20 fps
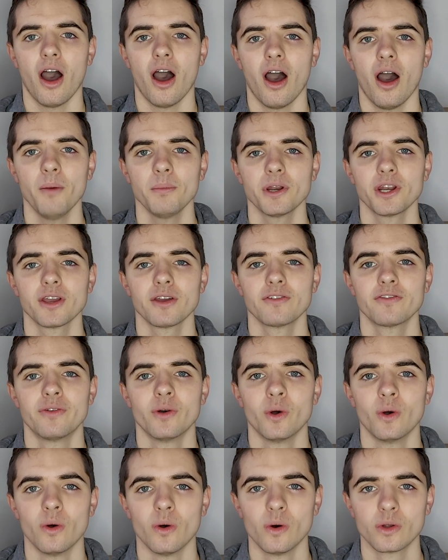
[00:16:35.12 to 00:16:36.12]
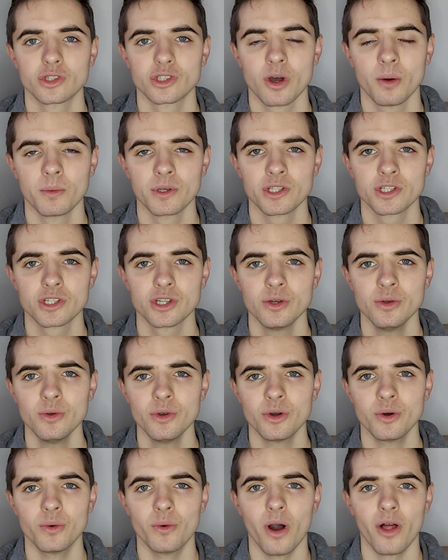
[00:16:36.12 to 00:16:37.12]
I'm going to go for Thomas
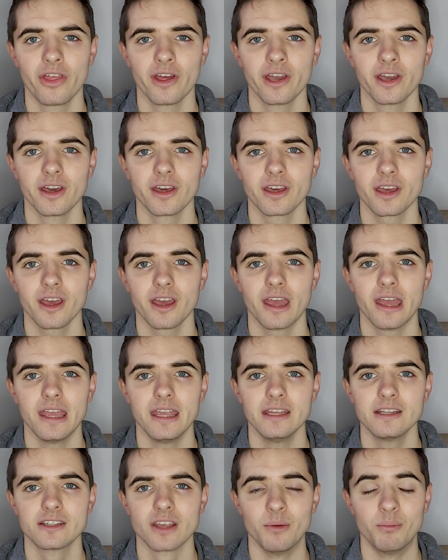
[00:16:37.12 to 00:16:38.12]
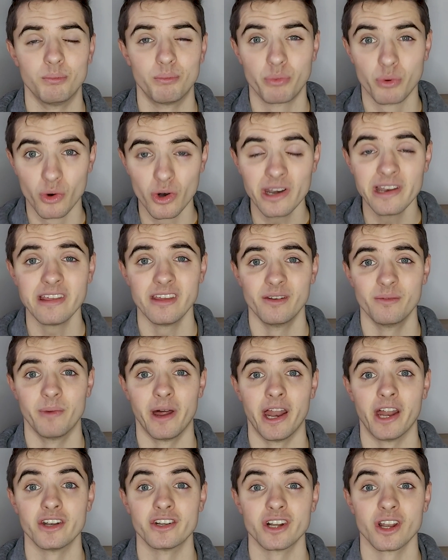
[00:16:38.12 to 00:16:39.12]
Tuchel. I think he's a brilliant
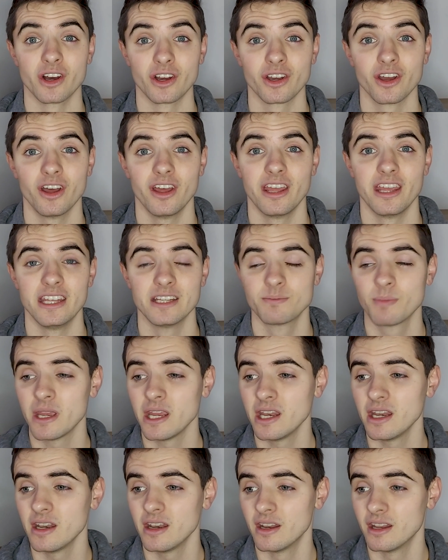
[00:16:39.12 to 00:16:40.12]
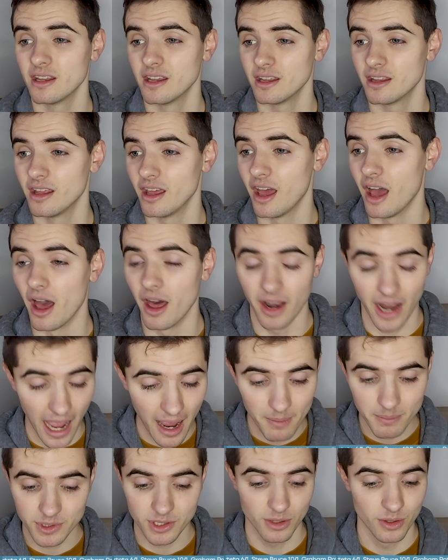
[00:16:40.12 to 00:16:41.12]
manager. He's been an
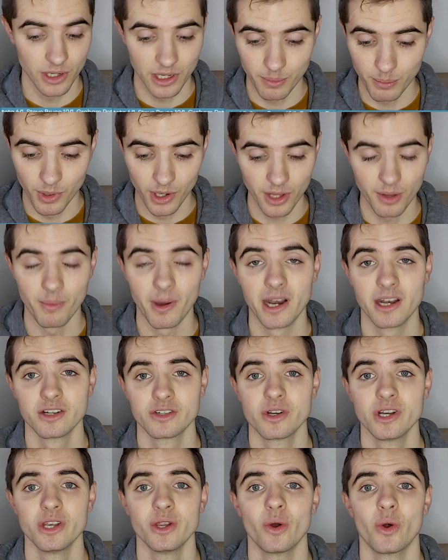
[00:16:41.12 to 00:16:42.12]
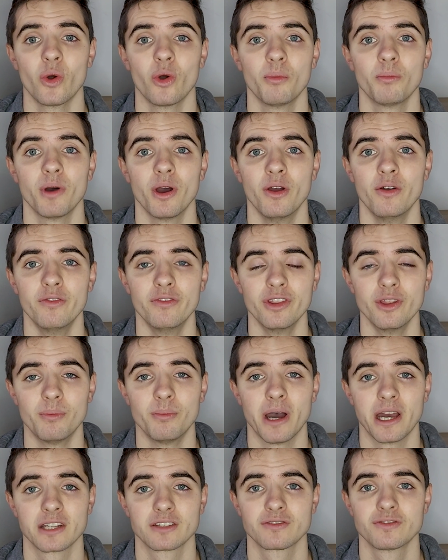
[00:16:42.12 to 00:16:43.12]
absolutely brilliant manager in Europe over the
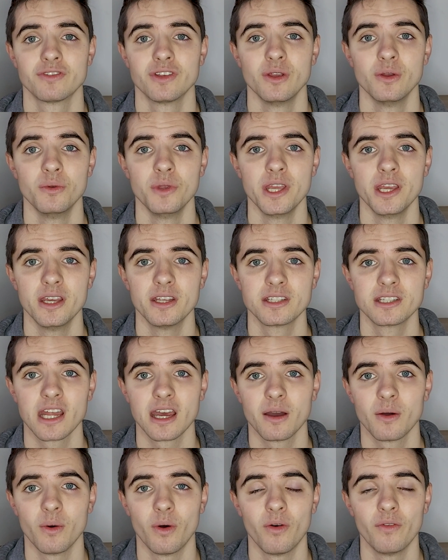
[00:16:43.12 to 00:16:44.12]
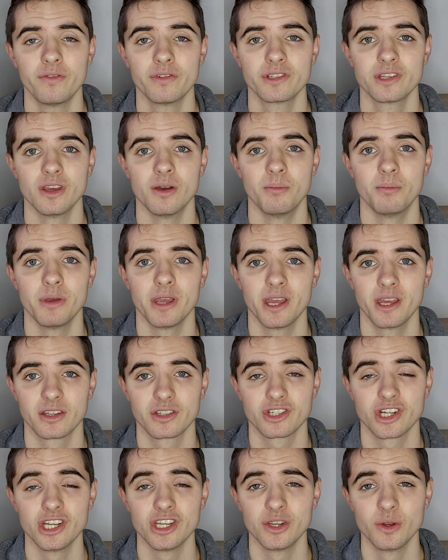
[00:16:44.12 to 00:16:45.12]
past few years. Now, obviously at
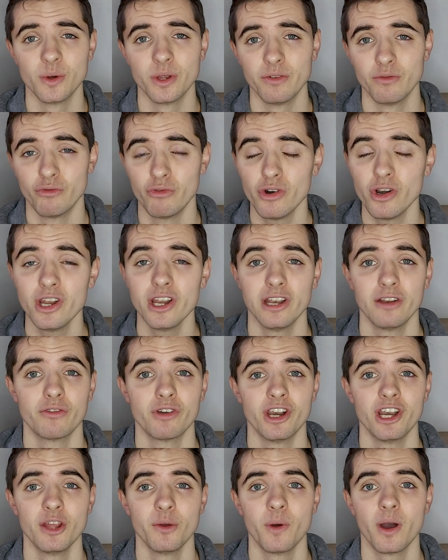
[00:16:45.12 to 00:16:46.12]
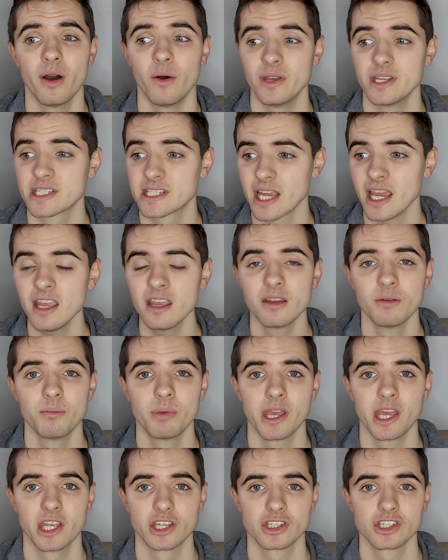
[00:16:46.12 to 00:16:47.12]
PSG doing really, really well. He's taken
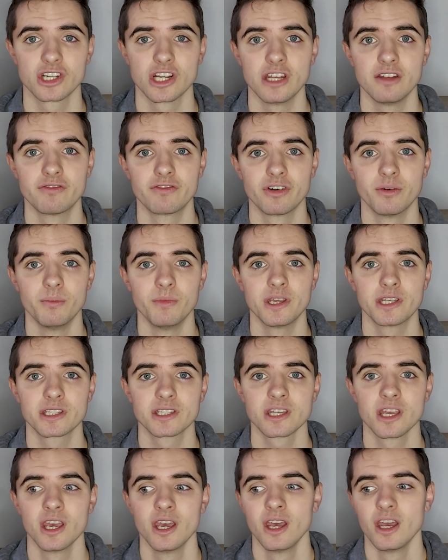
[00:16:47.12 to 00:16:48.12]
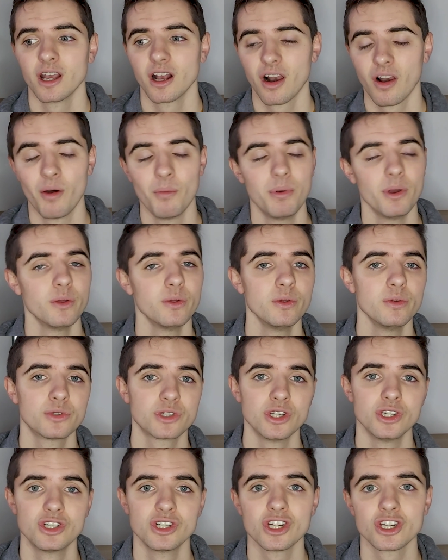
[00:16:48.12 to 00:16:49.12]
PSG from this club who
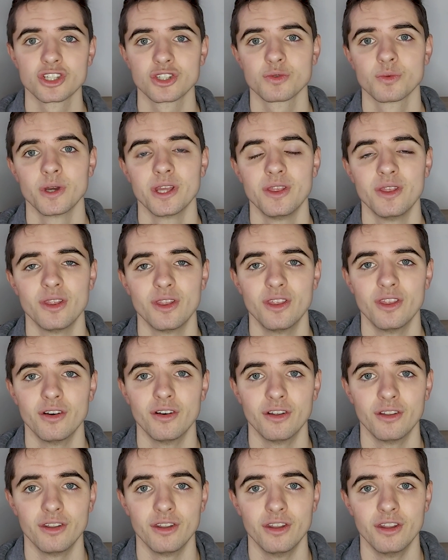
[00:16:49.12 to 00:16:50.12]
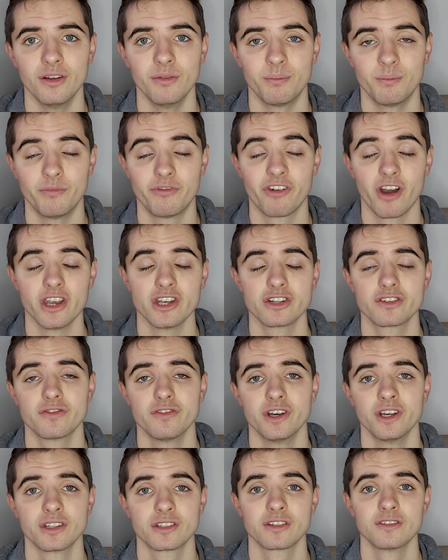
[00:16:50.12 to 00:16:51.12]
used to just win the French
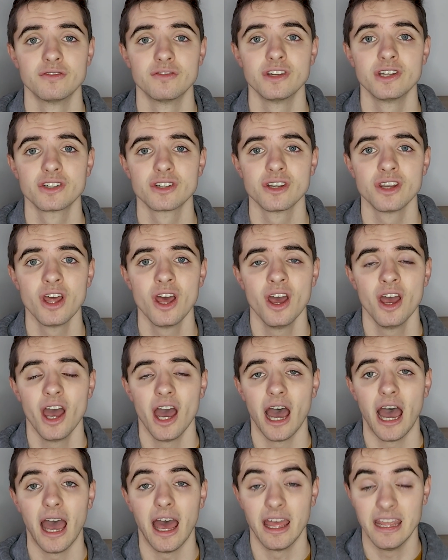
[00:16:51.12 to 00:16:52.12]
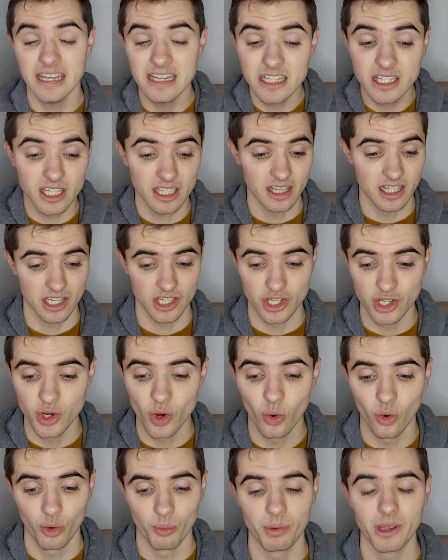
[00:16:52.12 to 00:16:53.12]
First Division into this
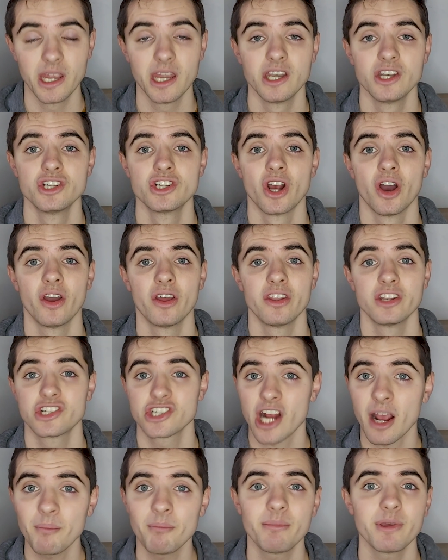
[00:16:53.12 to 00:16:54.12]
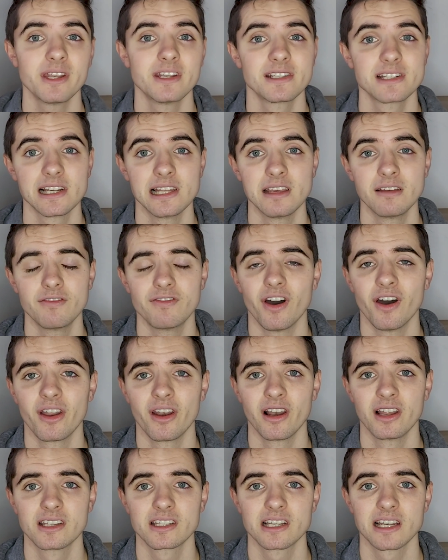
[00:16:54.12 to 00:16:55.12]
European giant. Champions League
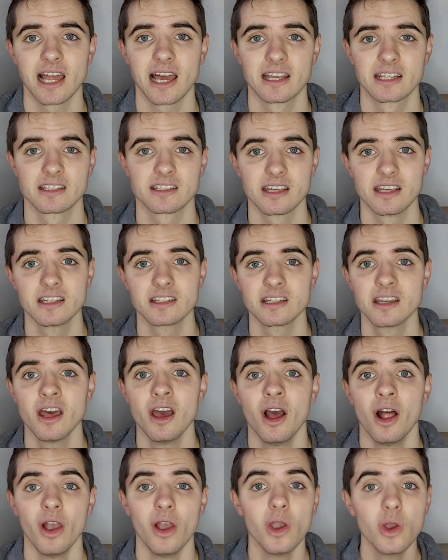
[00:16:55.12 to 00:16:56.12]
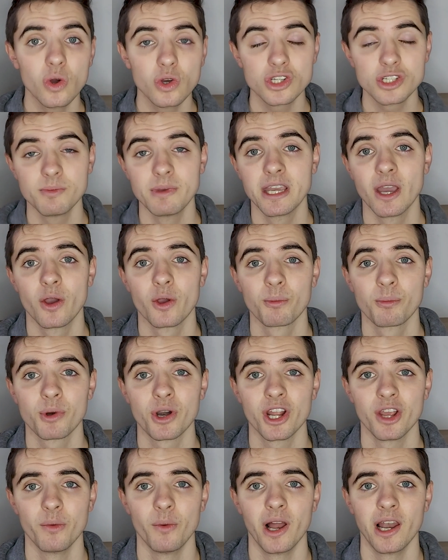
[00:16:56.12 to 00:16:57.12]
finalist last season, looked to be going
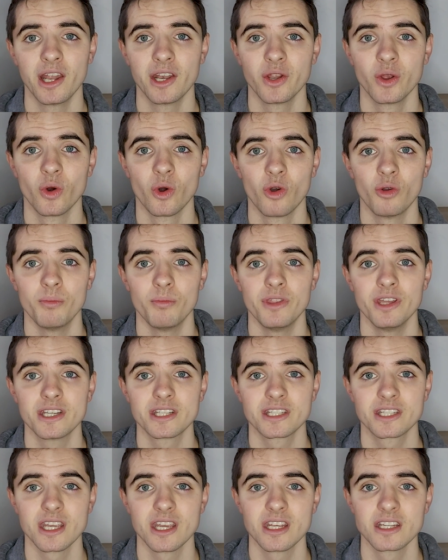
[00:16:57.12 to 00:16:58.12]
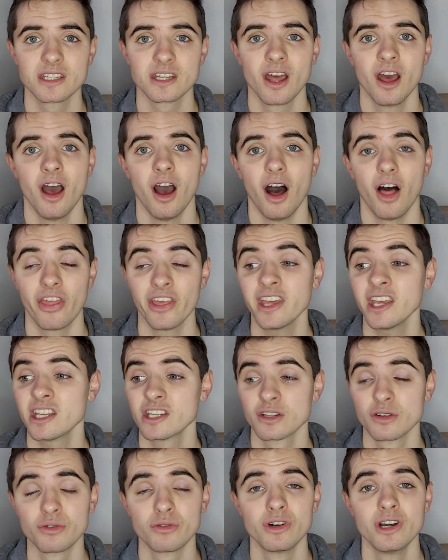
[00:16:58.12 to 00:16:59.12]
pretty well in Europe this season. I think
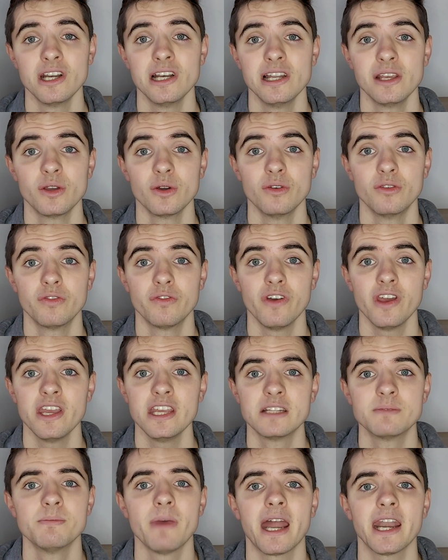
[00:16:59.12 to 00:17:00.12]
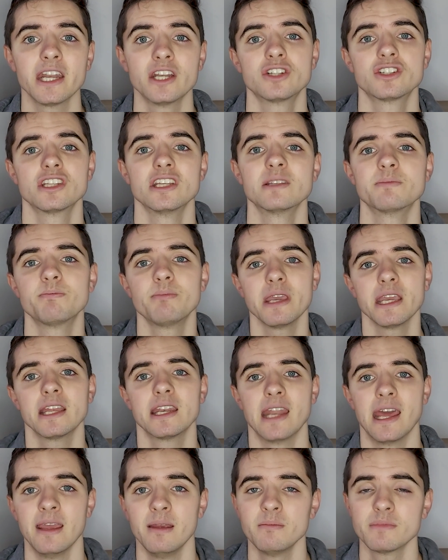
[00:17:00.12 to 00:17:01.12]
he's a really good fit. He's managed these
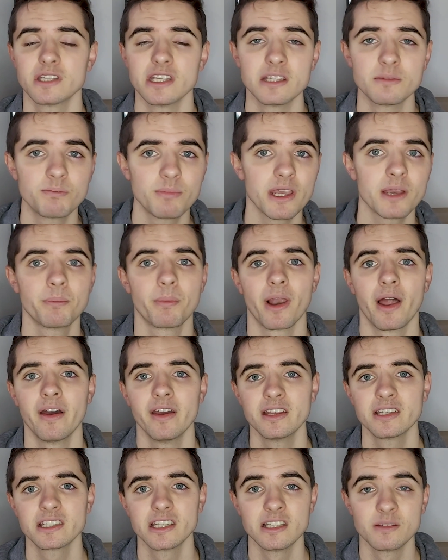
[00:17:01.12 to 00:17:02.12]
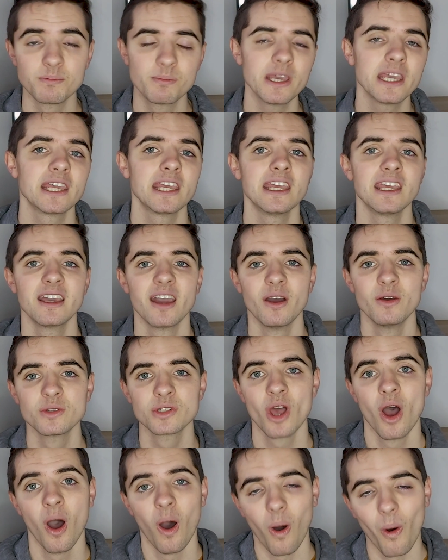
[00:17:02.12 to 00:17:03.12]
big names, these big players, these big
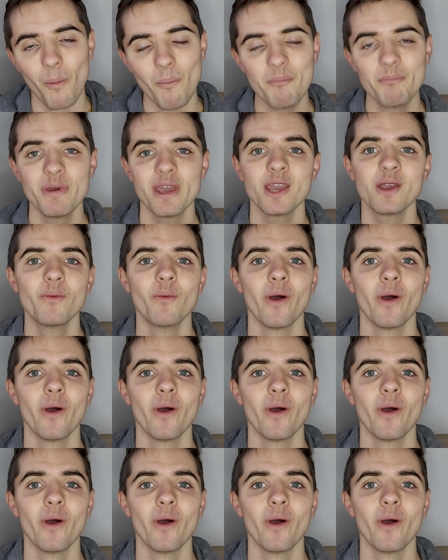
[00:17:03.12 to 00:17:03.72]
egos on big